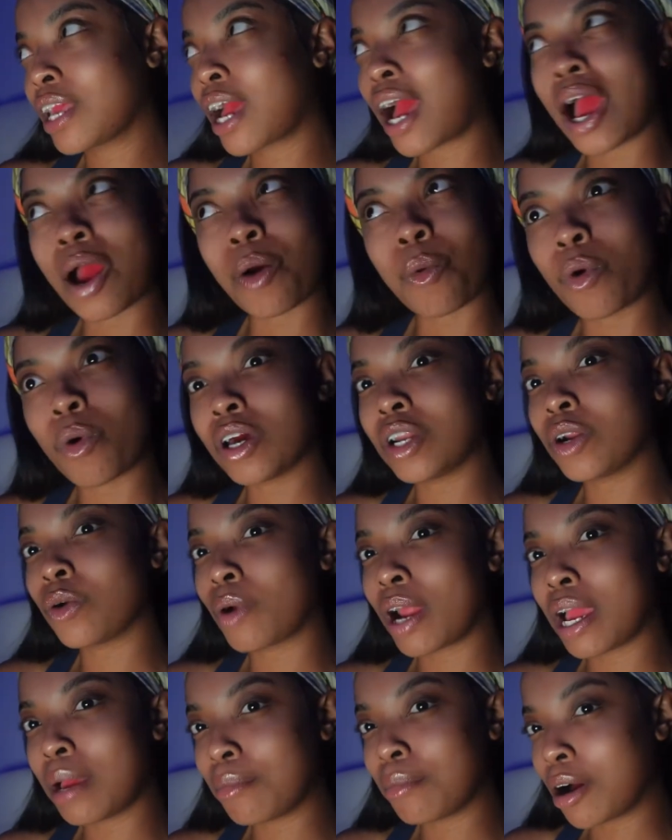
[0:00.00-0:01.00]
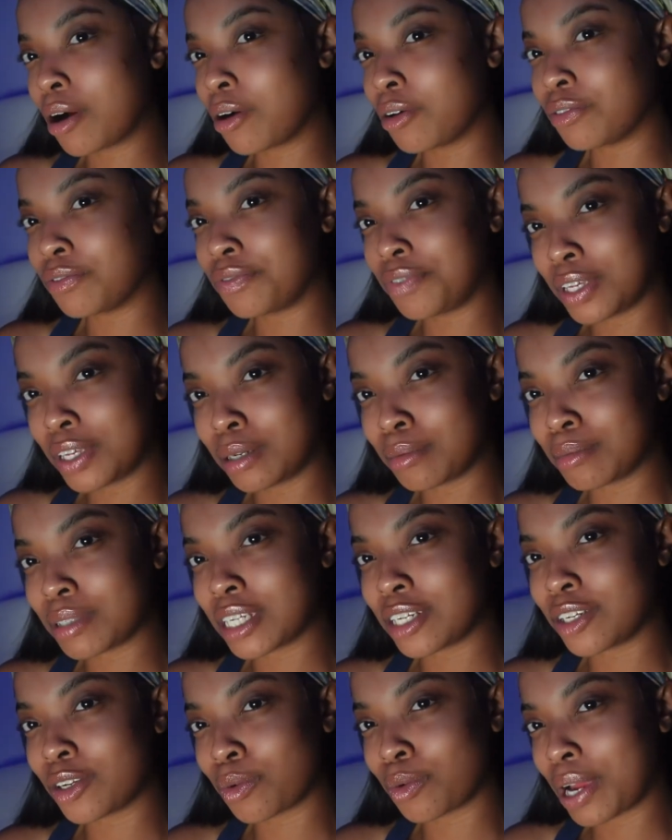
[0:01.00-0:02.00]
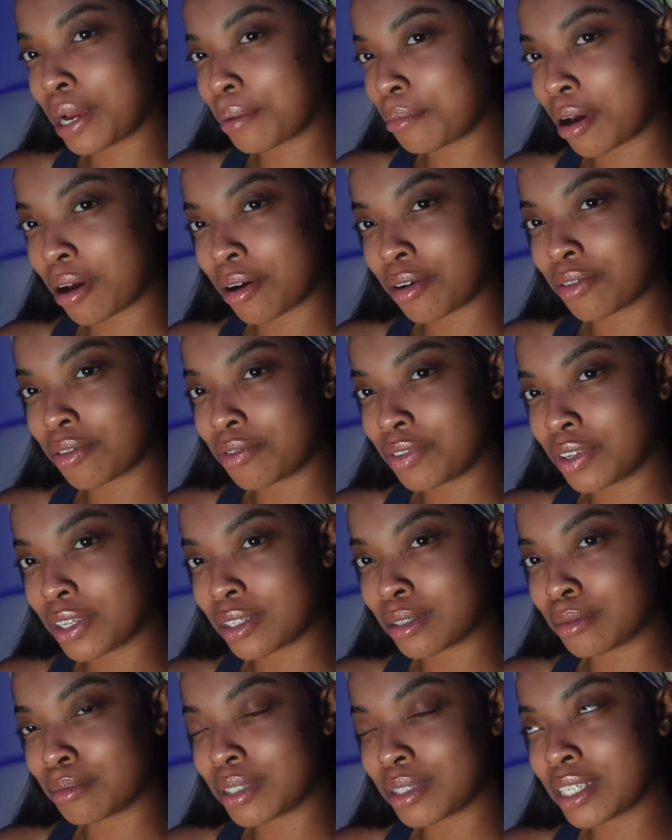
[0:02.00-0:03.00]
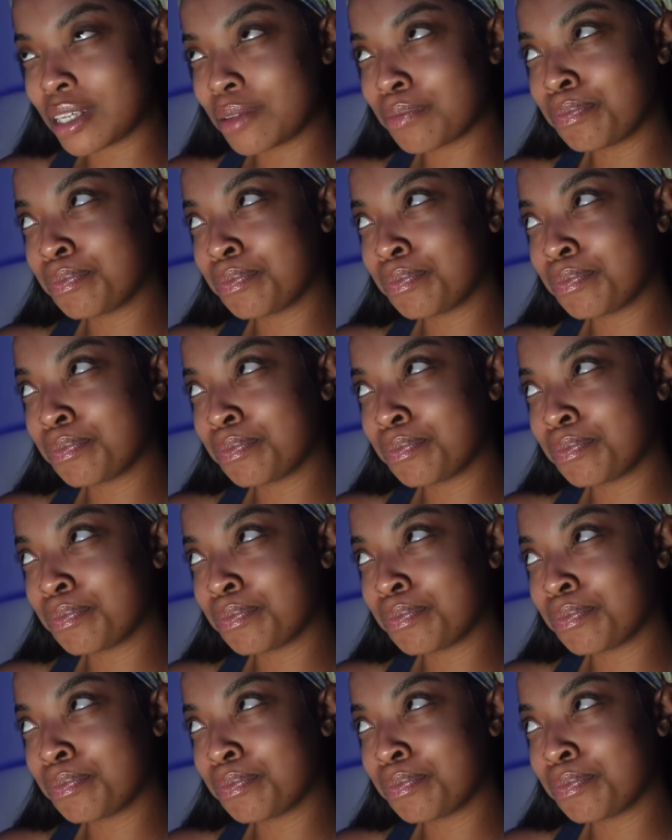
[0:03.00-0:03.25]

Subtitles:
I want to write my own films and direct my own films.